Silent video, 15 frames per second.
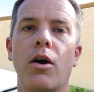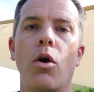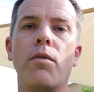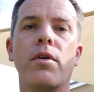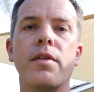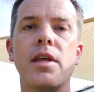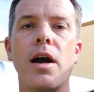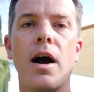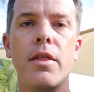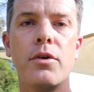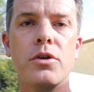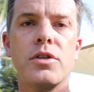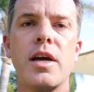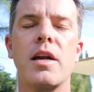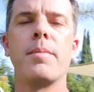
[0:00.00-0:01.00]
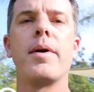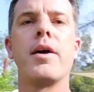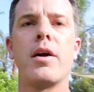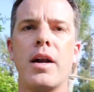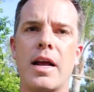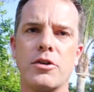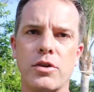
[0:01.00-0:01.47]
Over on the other side of my
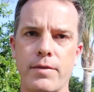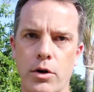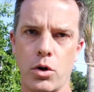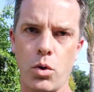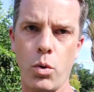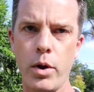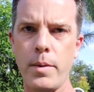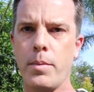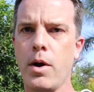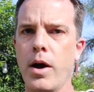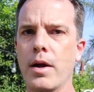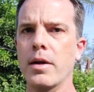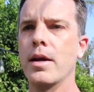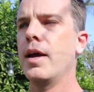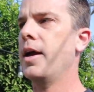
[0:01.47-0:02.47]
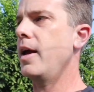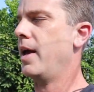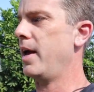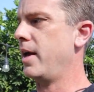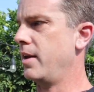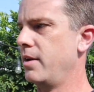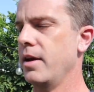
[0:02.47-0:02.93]
yard, I actually have a koi pond
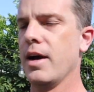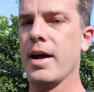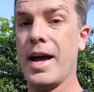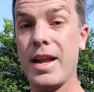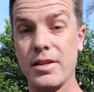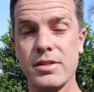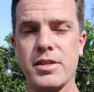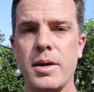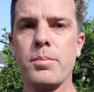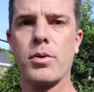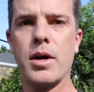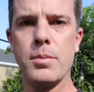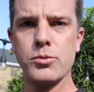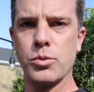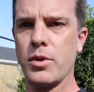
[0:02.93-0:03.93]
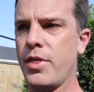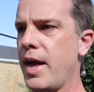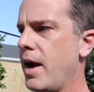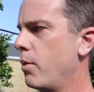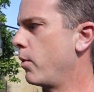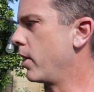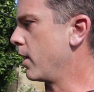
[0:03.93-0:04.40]
and uh, I had the same problems with
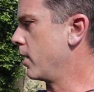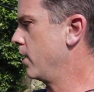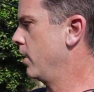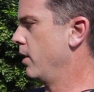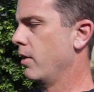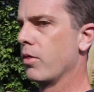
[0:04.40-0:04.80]
that where